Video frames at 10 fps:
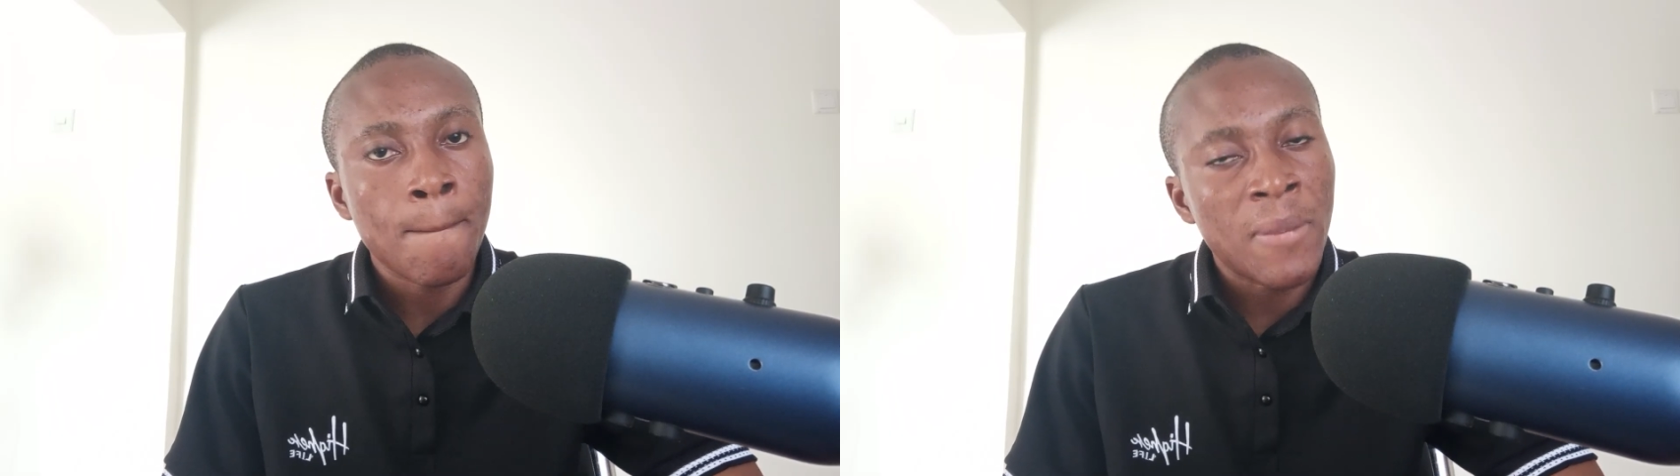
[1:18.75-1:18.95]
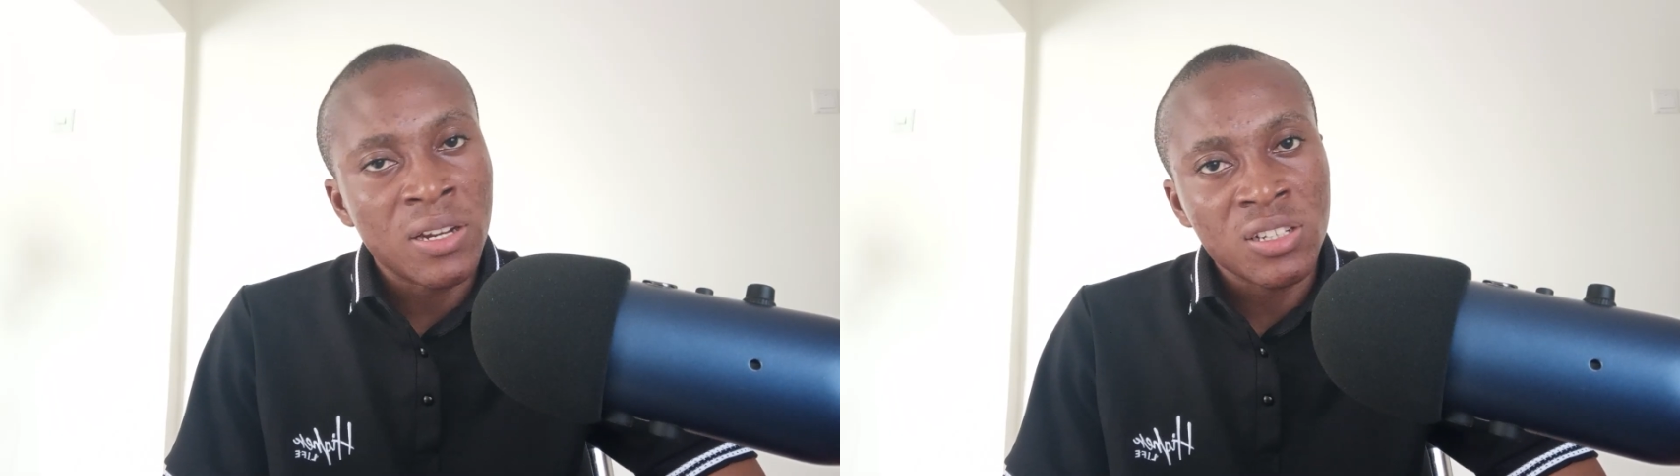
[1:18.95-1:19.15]

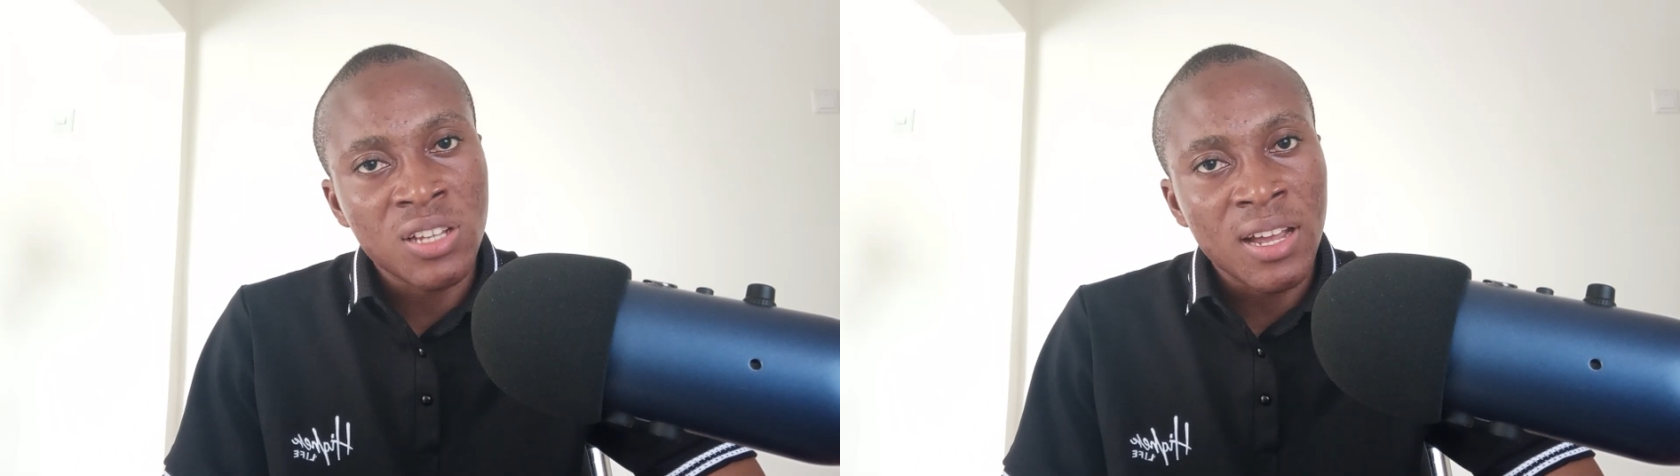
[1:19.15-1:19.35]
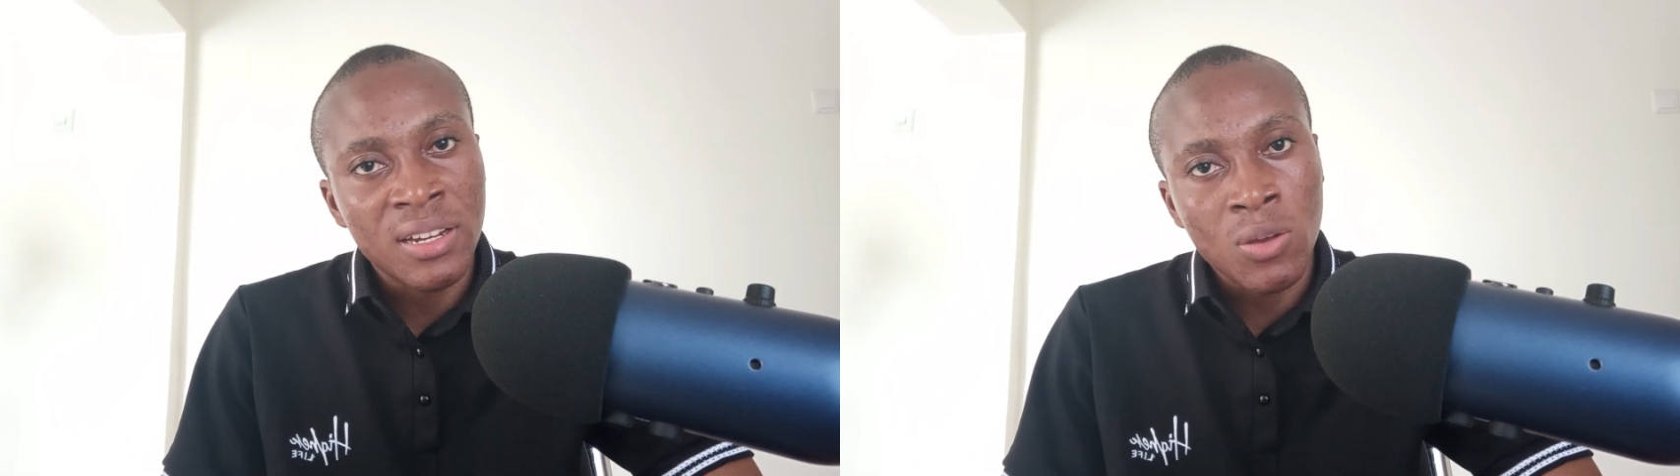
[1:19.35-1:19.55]

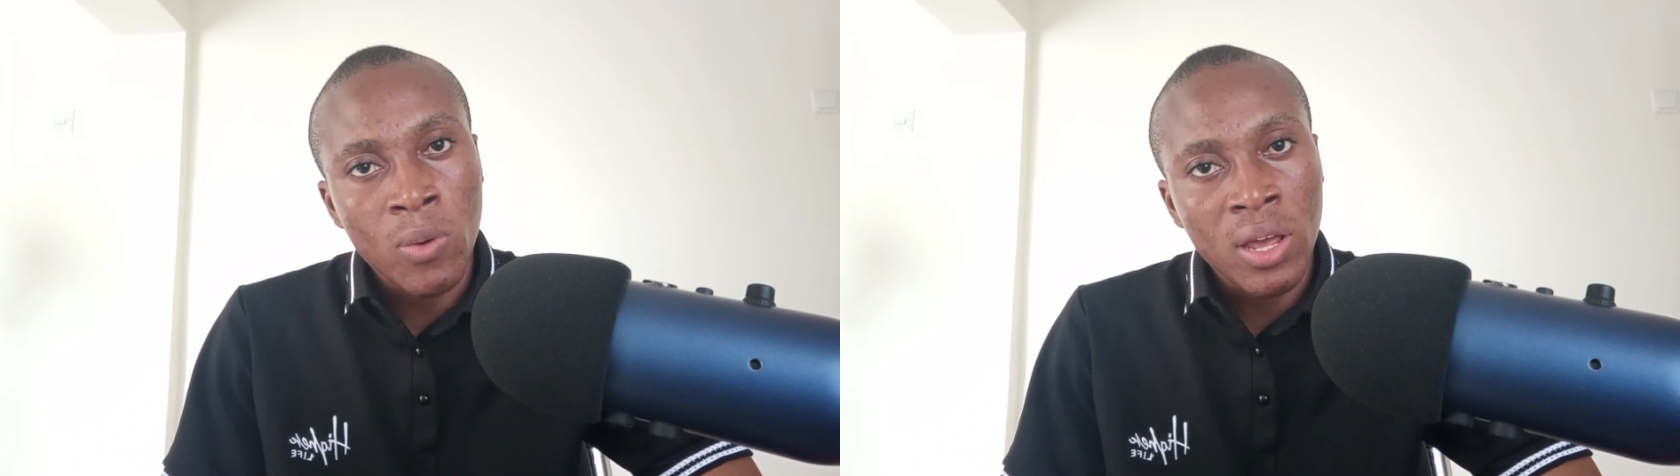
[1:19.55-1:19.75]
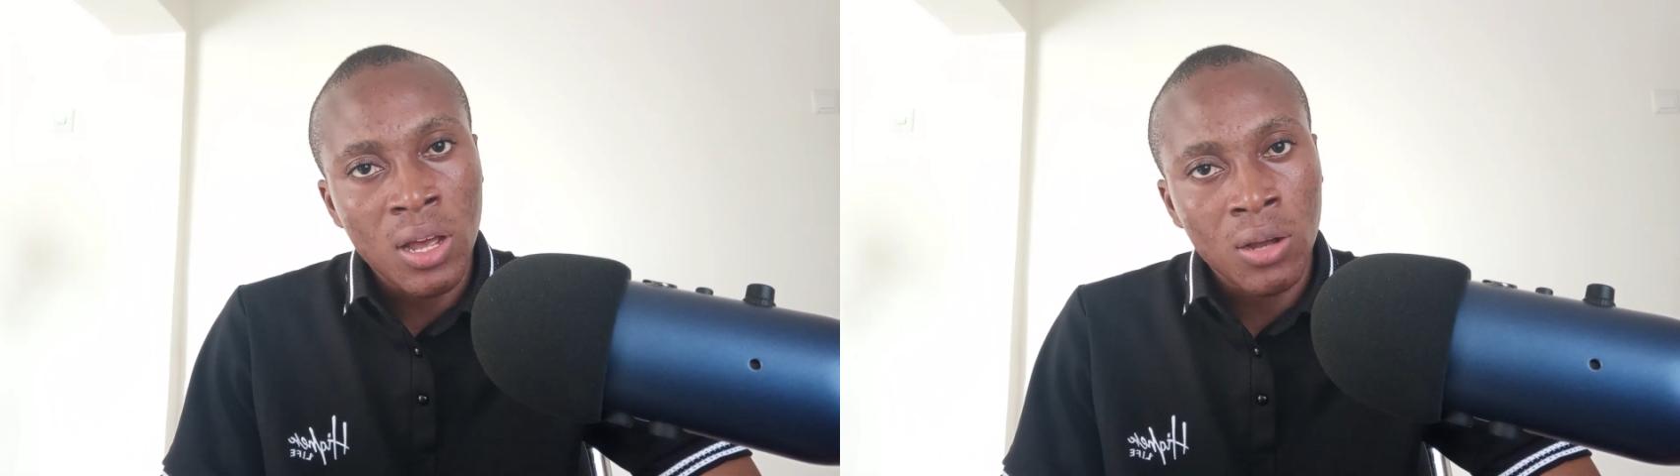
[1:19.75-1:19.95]
manager in
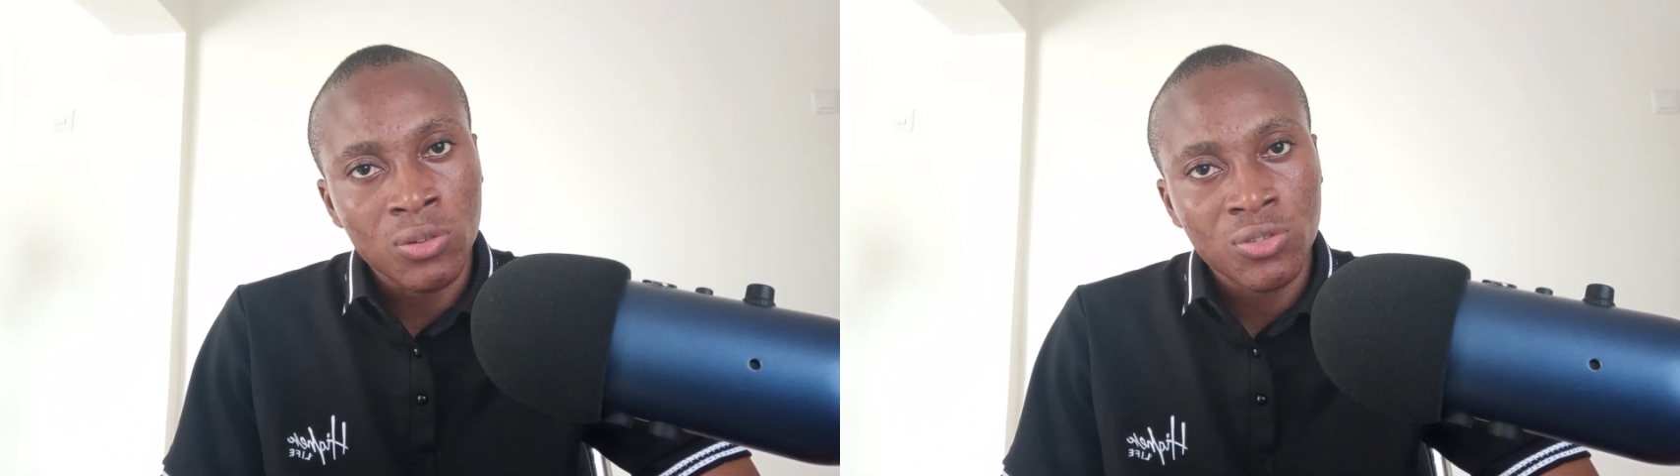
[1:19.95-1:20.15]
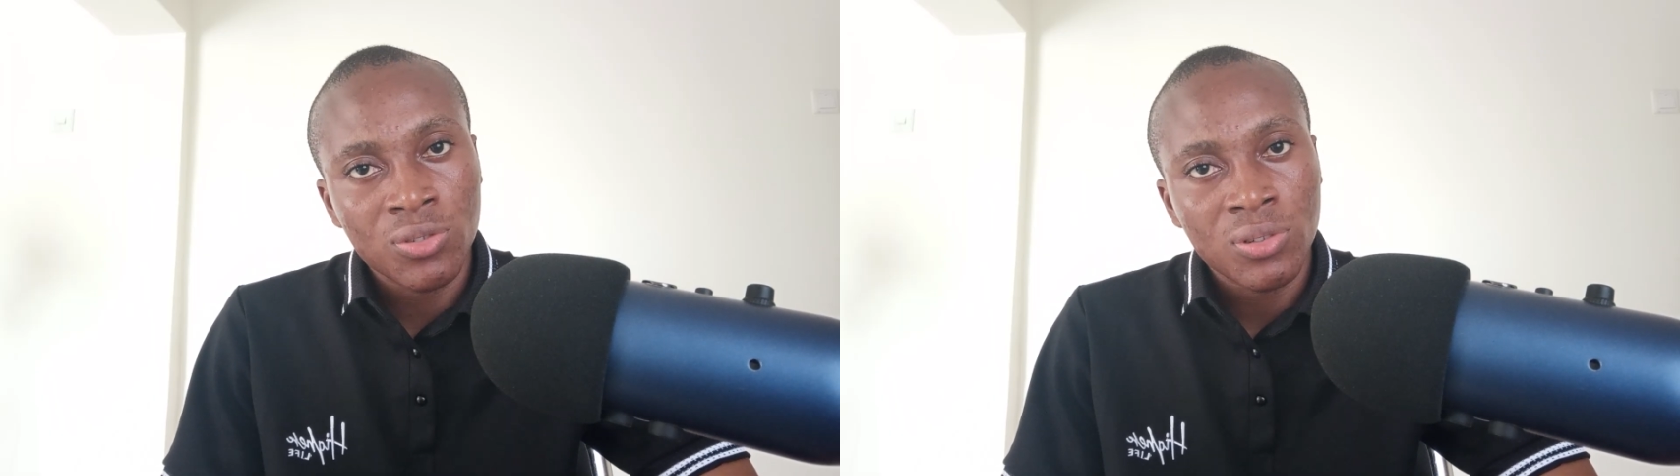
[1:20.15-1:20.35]
a
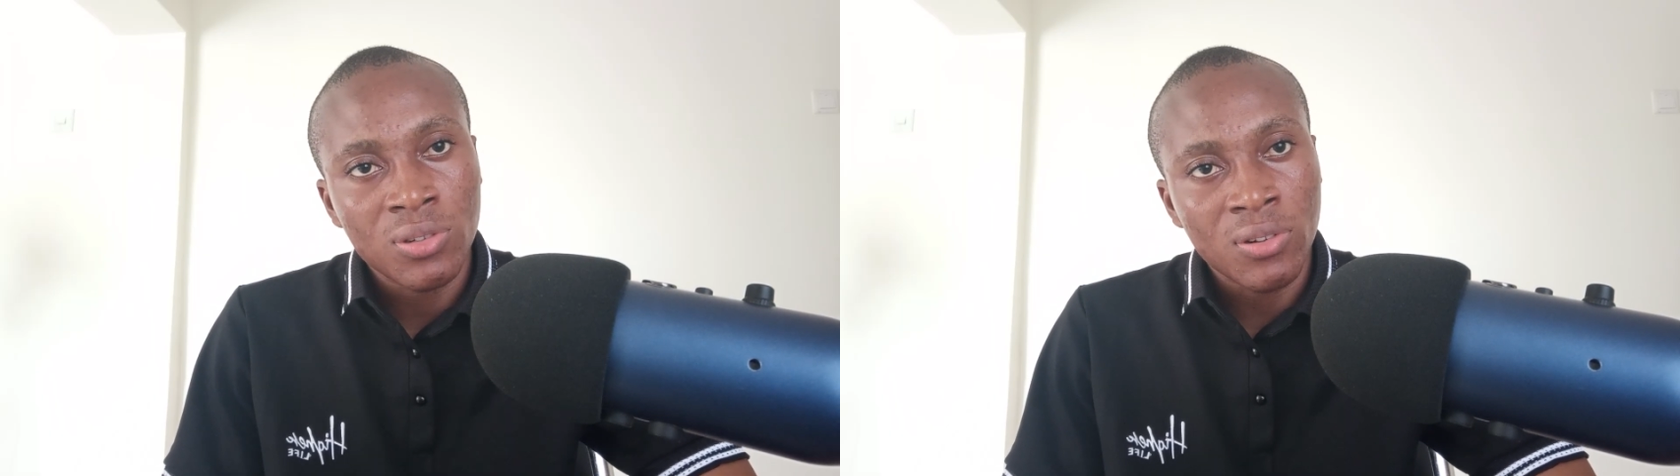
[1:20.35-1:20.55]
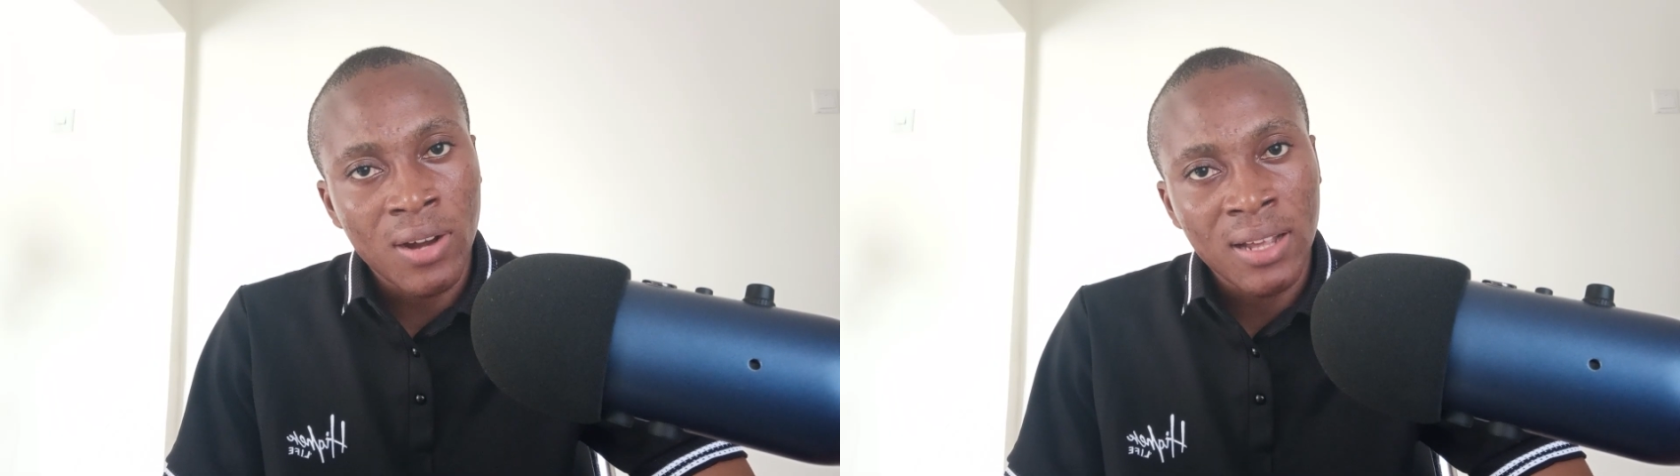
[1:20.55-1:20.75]
warehouse,
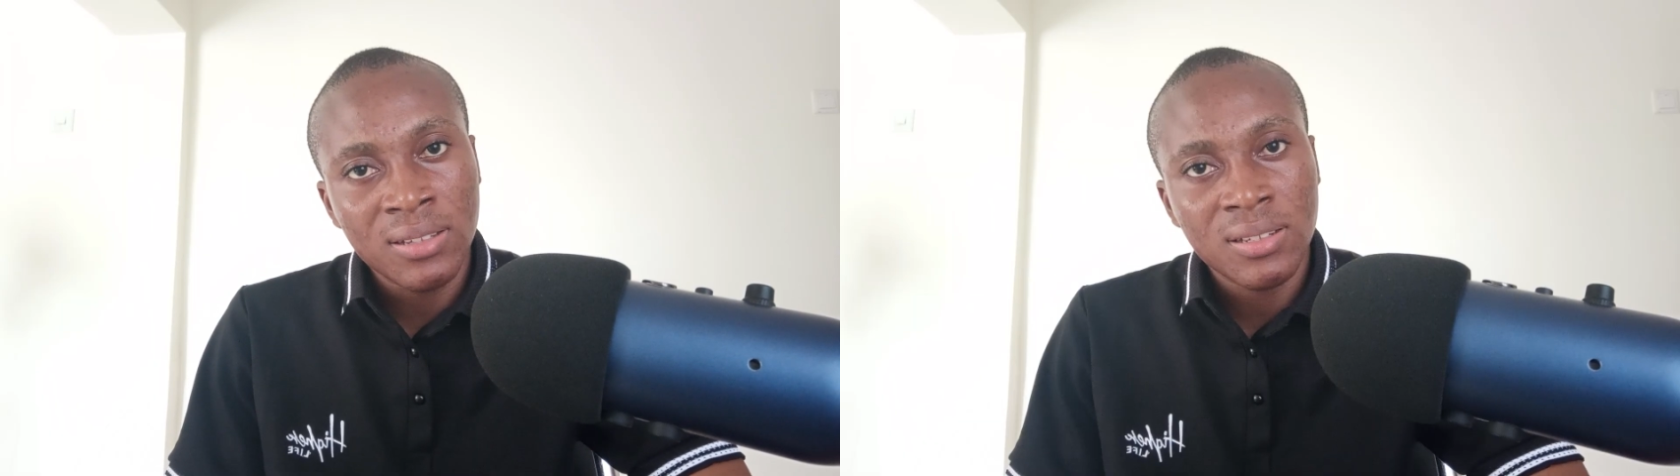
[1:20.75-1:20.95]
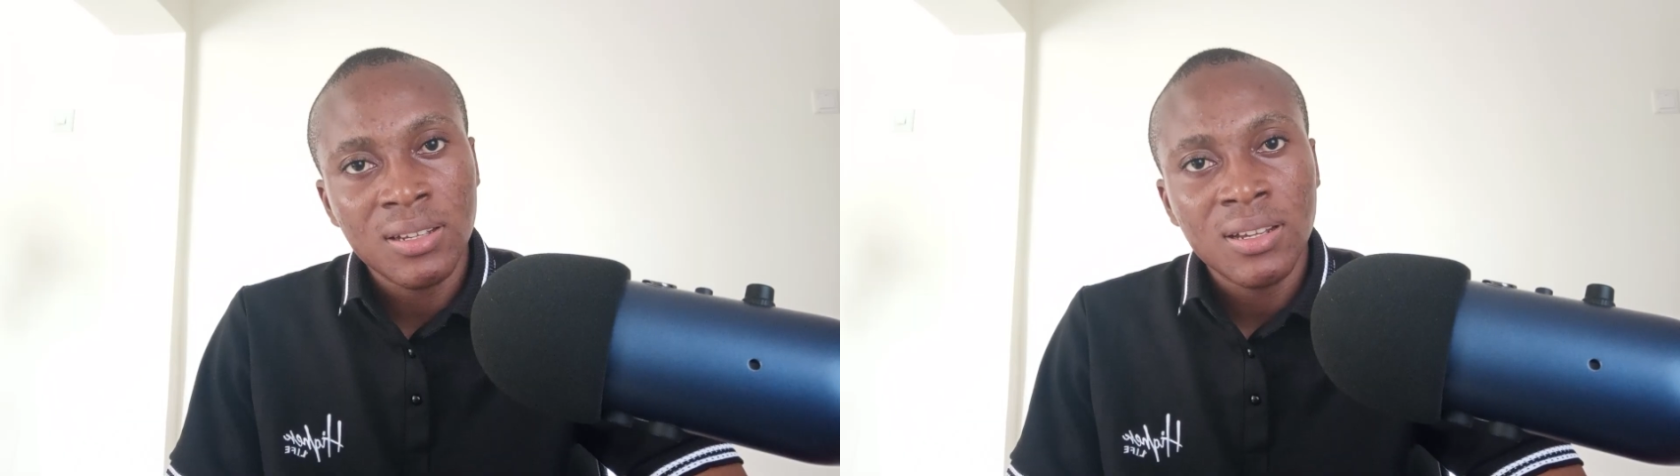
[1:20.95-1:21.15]

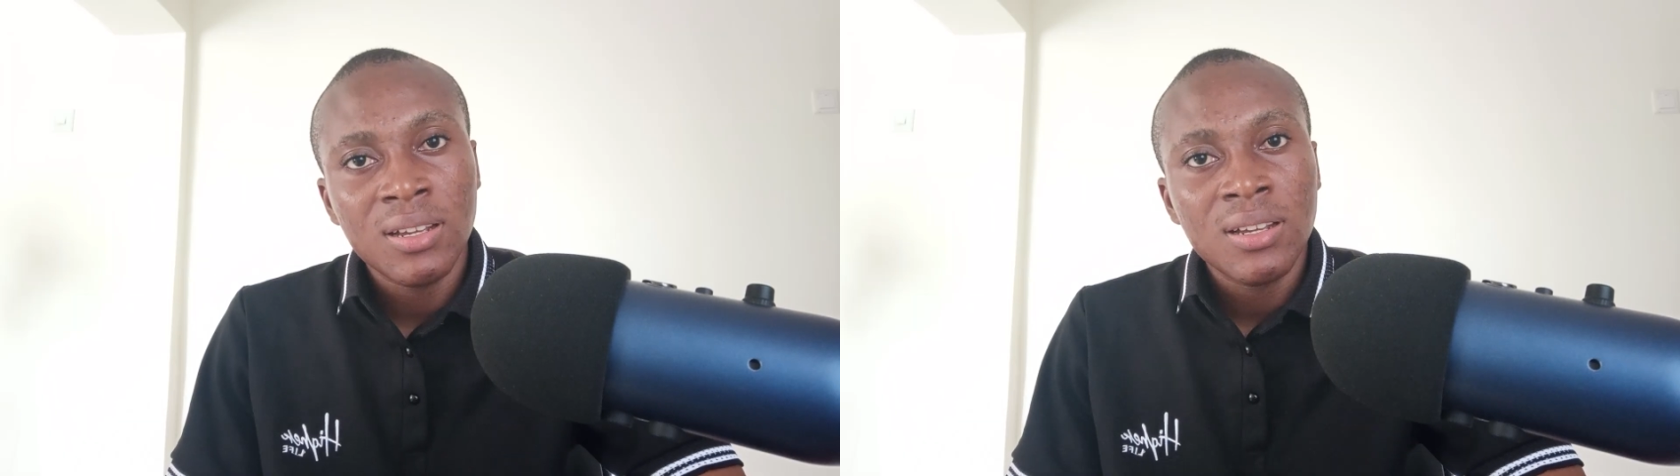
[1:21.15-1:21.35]
right?